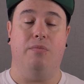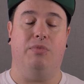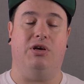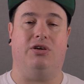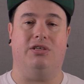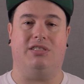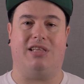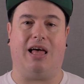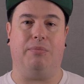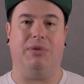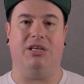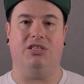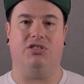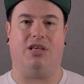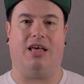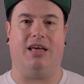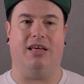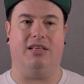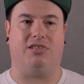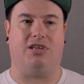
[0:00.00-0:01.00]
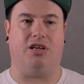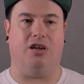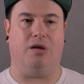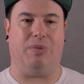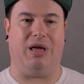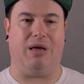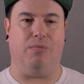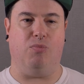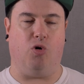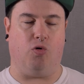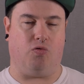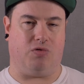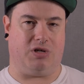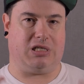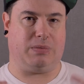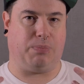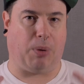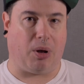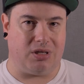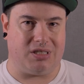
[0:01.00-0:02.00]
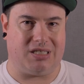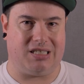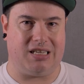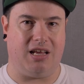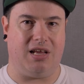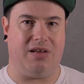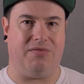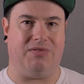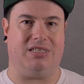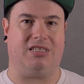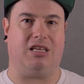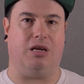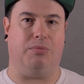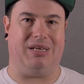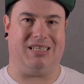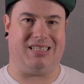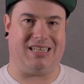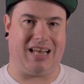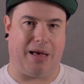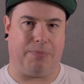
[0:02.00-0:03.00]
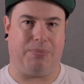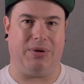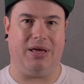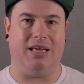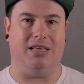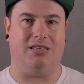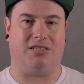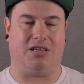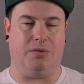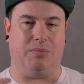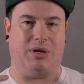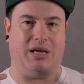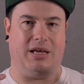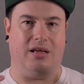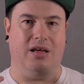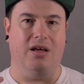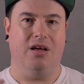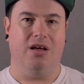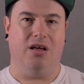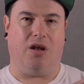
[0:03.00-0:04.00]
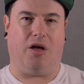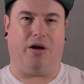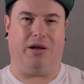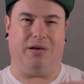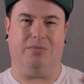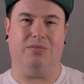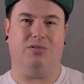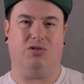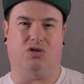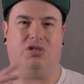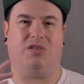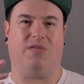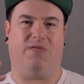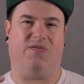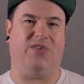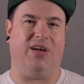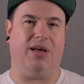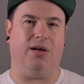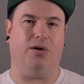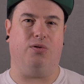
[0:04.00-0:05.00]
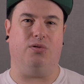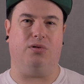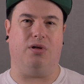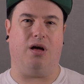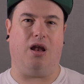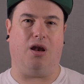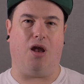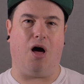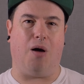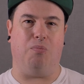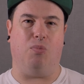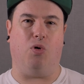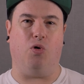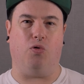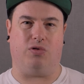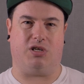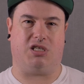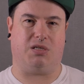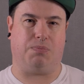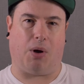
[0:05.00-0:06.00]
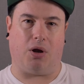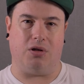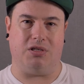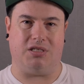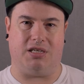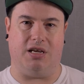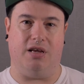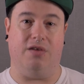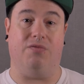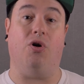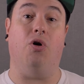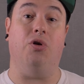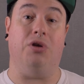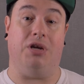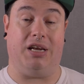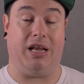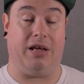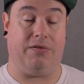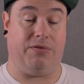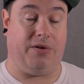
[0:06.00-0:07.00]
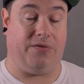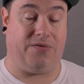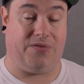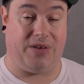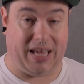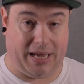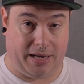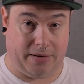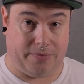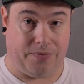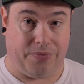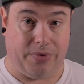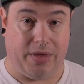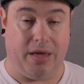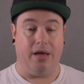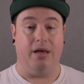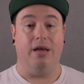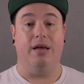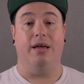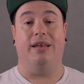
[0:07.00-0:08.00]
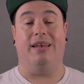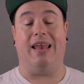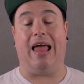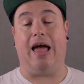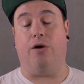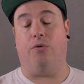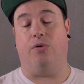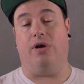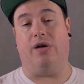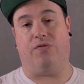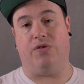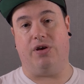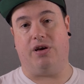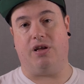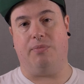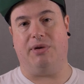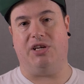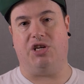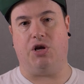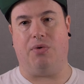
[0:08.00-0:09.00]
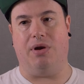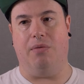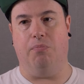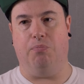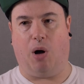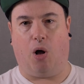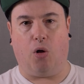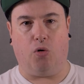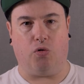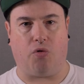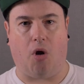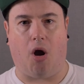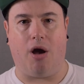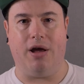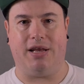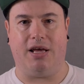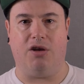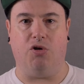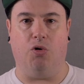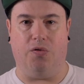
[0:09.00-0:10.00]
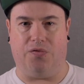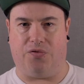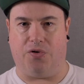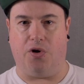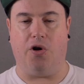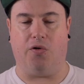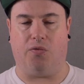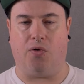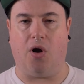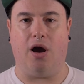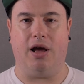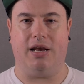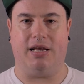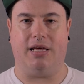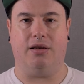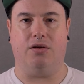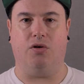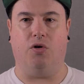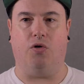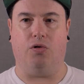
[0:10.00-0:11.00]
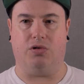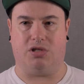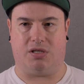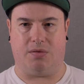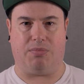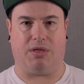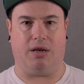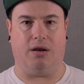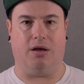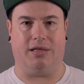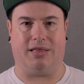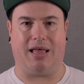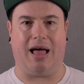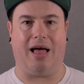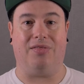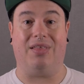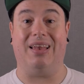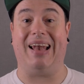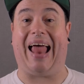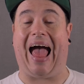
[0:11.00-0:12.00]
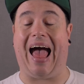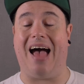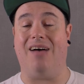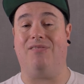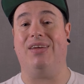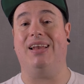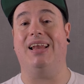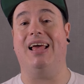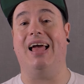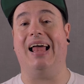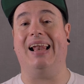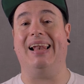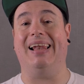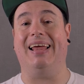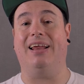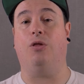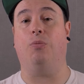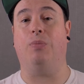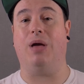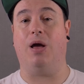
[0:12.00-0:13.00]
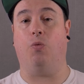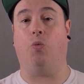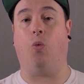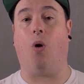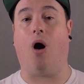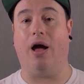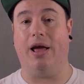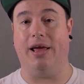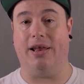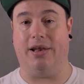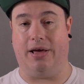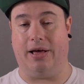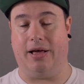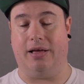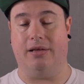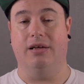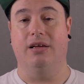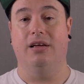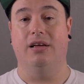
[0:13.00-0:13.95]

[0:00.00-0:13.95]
because that means that it's going to be more responsive, it's going to be snappy, it's going to be like just feel a lot more responsive underneath your feet. Now, if you're going to be doing bowl riding or vert riding or something like that, then having it a little bit wider,